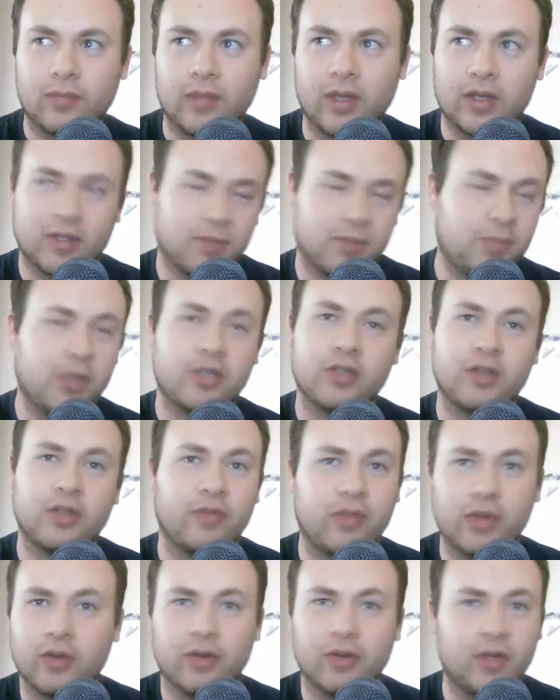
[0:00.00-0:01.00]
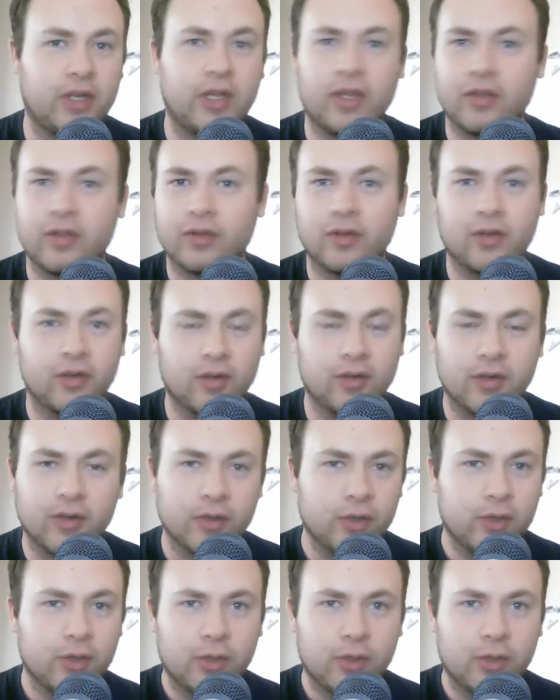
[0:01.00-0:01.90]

And especially if there are any other